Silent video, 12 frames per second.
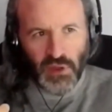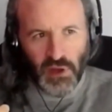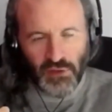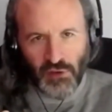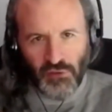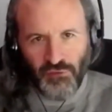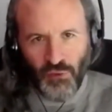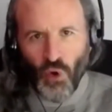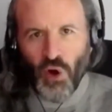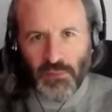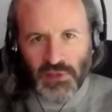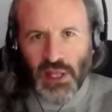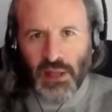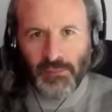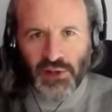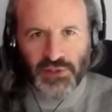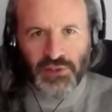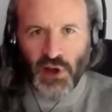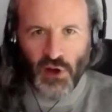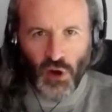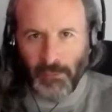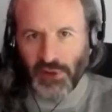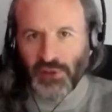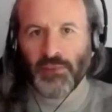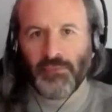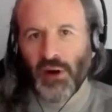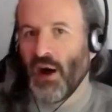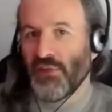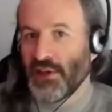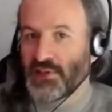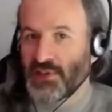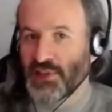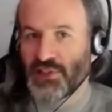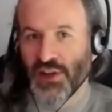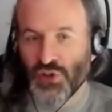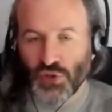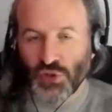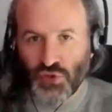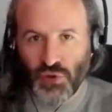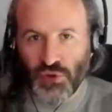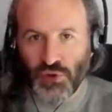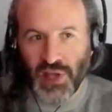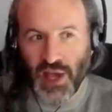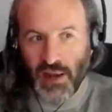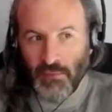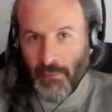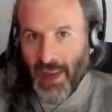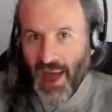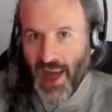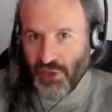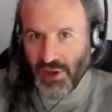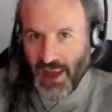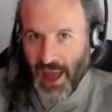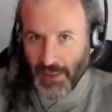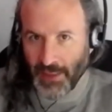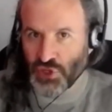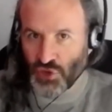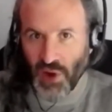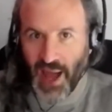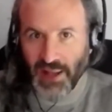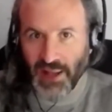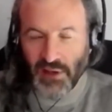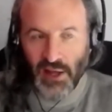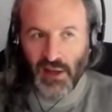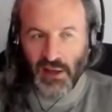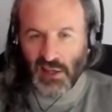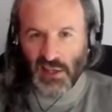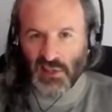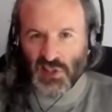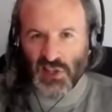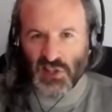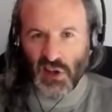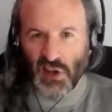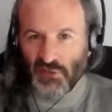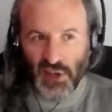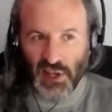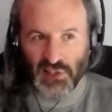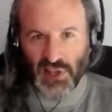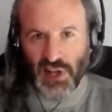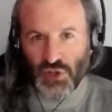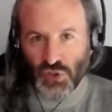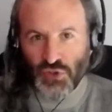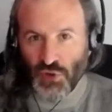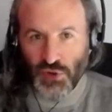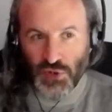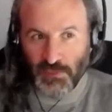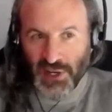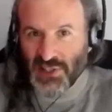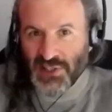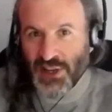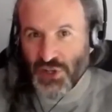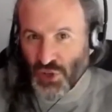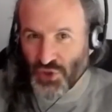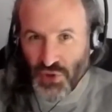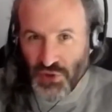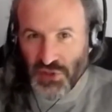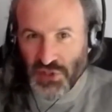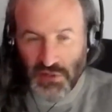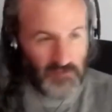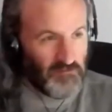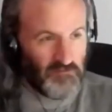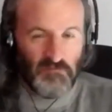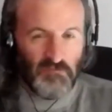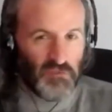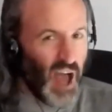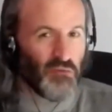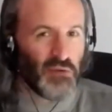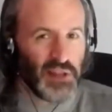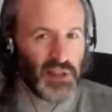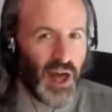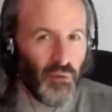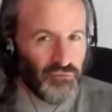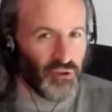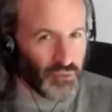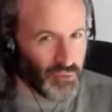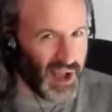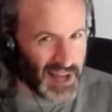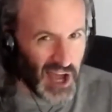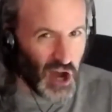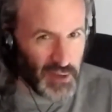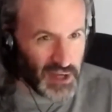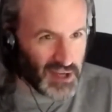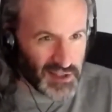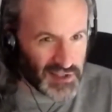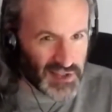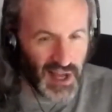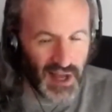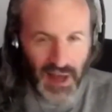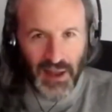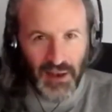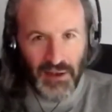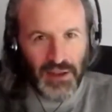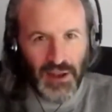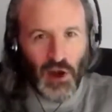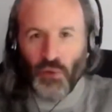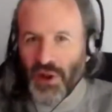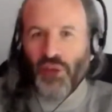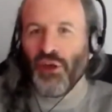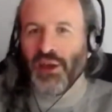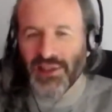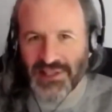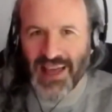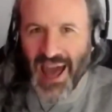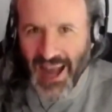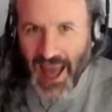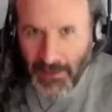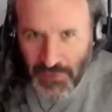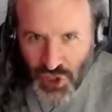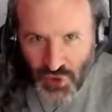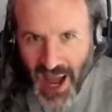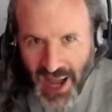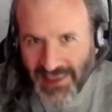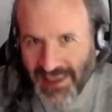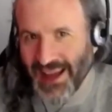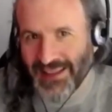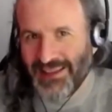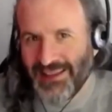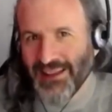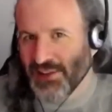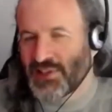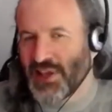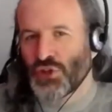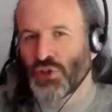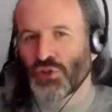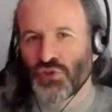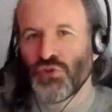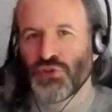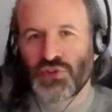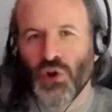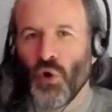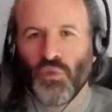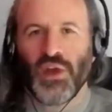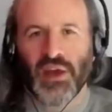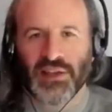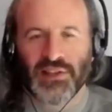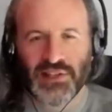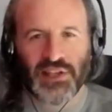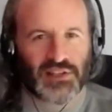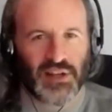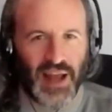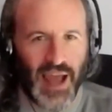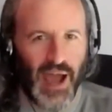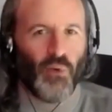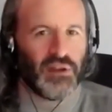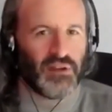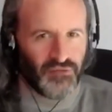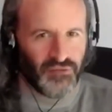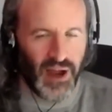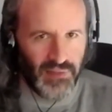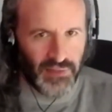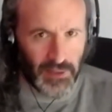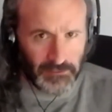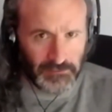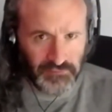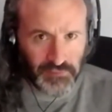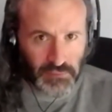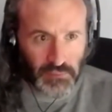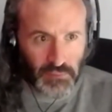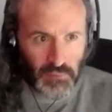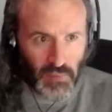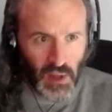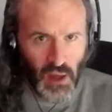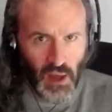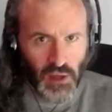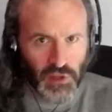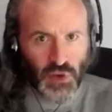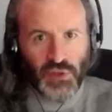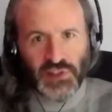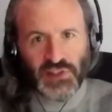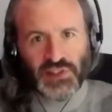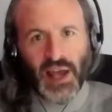forms that he builds on are built upon these essential truths. And math and abstract consists of essential truths, but essential truths not really helpful right now because nothing is that abstract and ideal. Essential truths only exist in how we define them. So the second